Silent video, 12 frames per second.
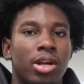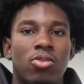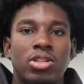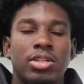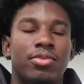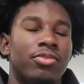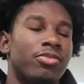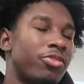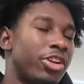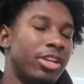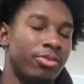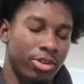I wasn't even
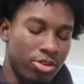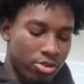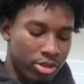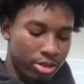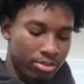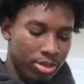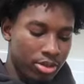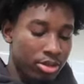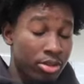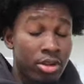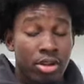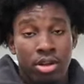freaking recording, bro.
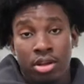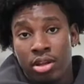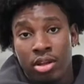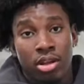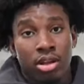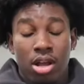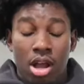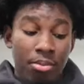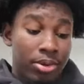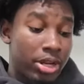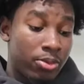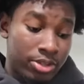
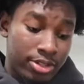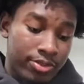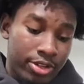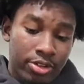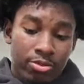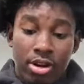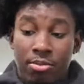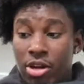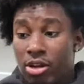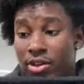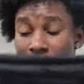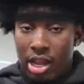I'm done with this video, bro. I'm
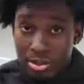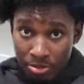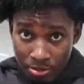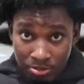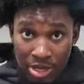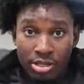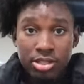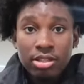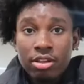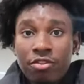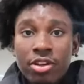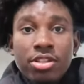not gonna lie. Basically,
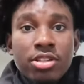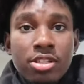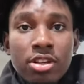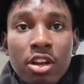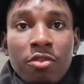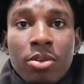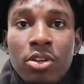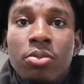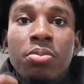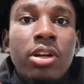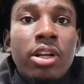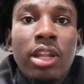to finish this off, bro, you
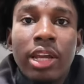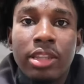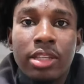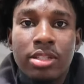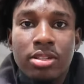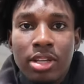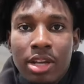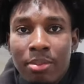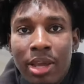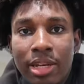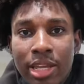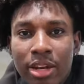put it in like this. It's like a
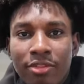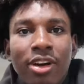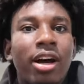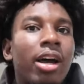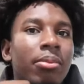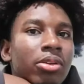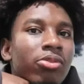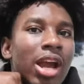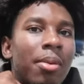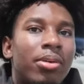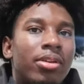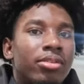bandana vibe. You
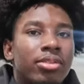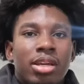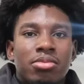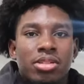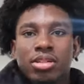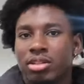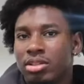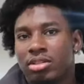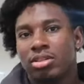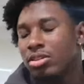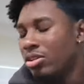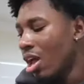wrap it type shit.
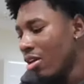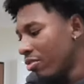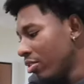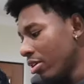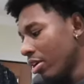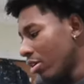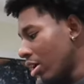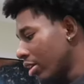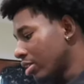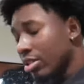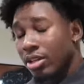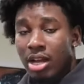Y'all figure it out,
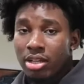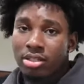honestly.